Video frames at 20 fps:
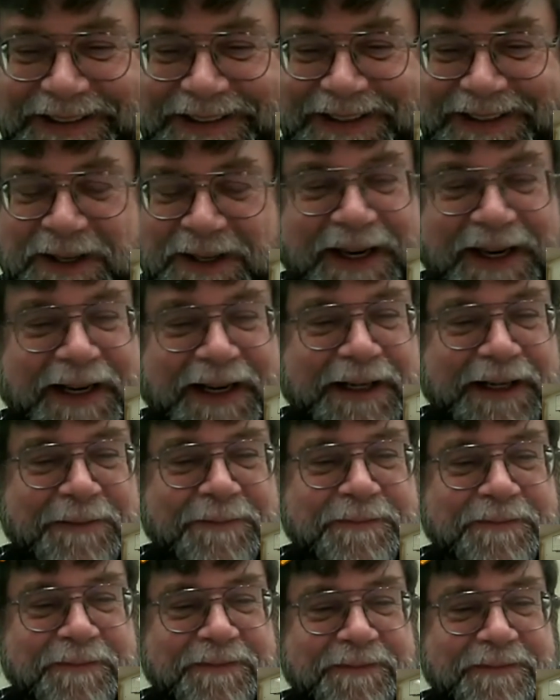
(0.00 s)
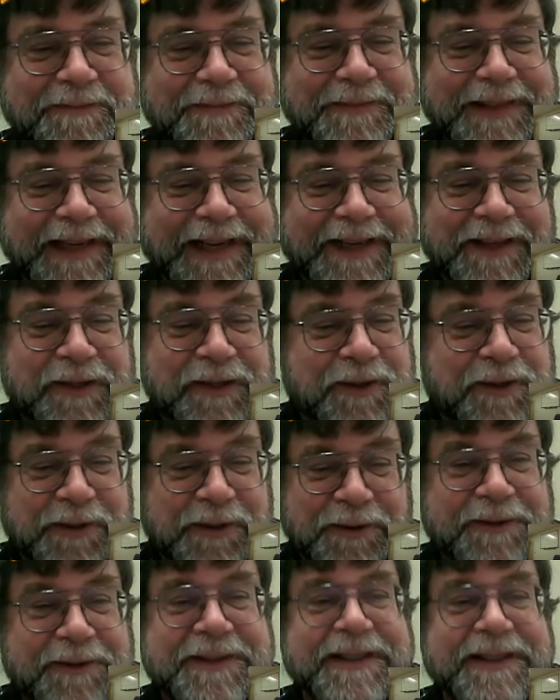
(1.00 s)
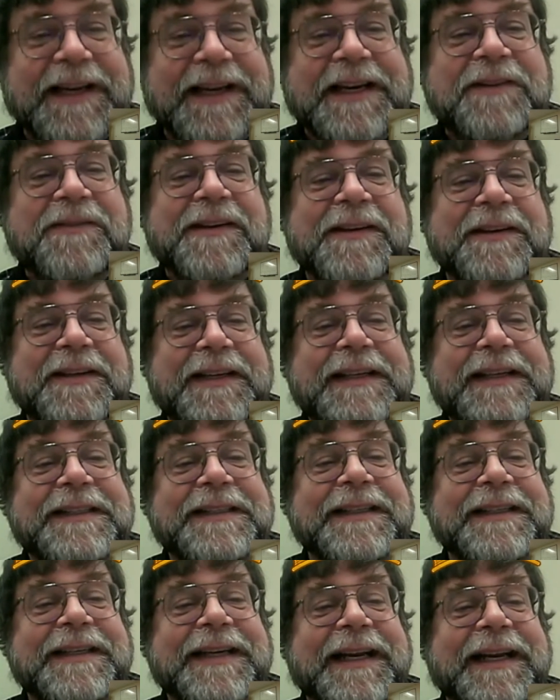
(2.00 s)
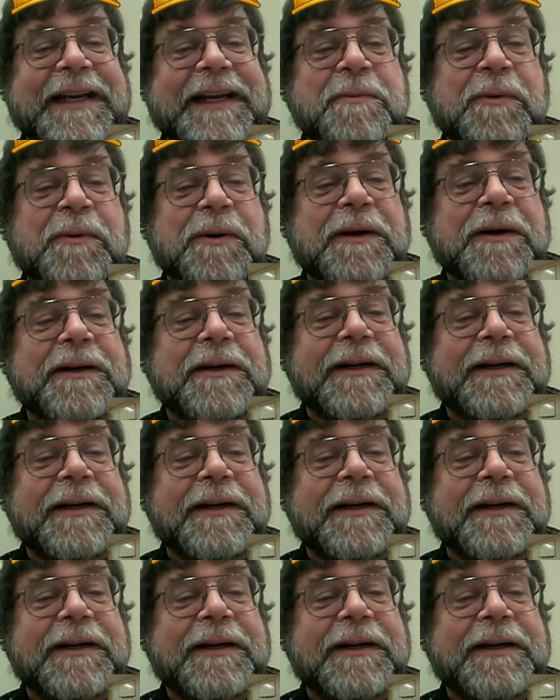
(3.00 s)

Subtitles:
So, and the tool's not even listed anymore.